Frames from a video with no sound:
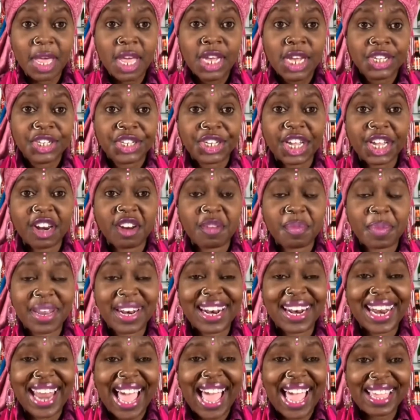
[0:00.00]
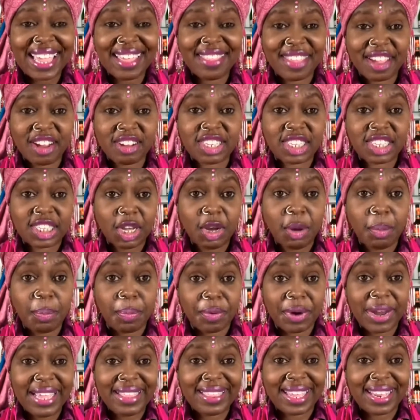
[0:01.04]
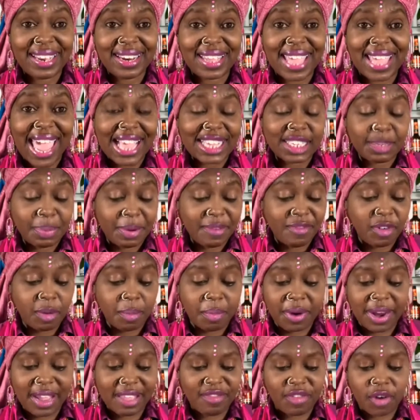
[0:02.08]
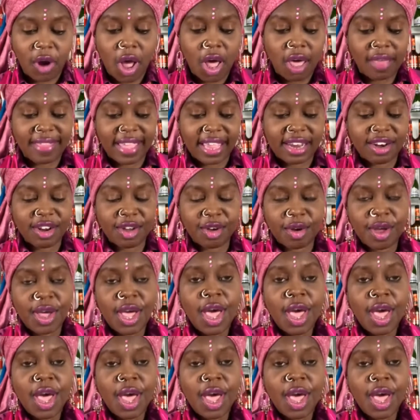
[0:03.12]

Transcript: She could have been lying there, still breathing, gasping for breath for all they knew.